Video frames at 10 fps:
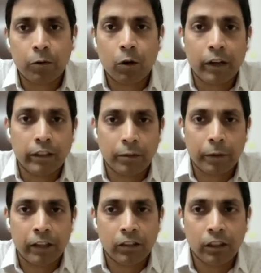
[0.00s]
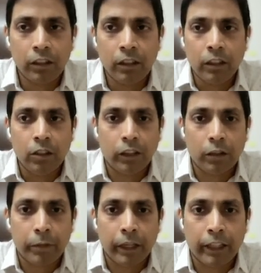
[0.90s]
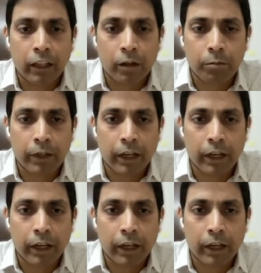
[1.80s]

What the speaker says: or as a manager, you can bring that up